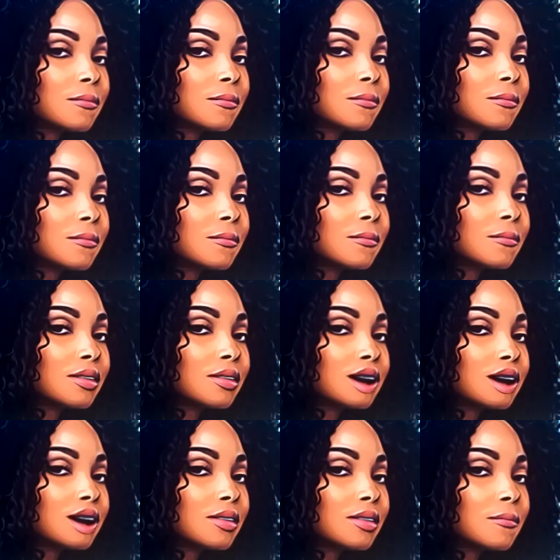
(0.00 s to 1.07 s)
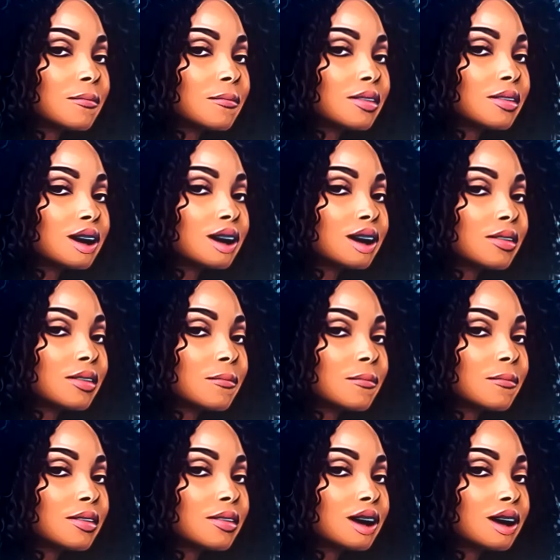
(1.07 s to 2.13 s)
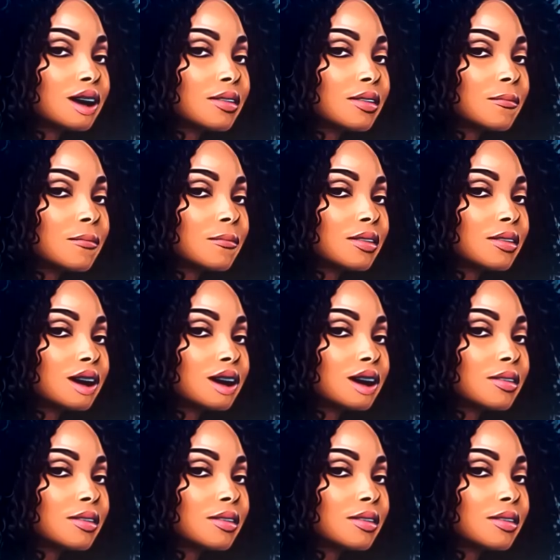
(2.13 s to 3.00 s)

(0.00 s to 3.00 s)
to know that she kissed a girl and she liked it. Come on now, Drew.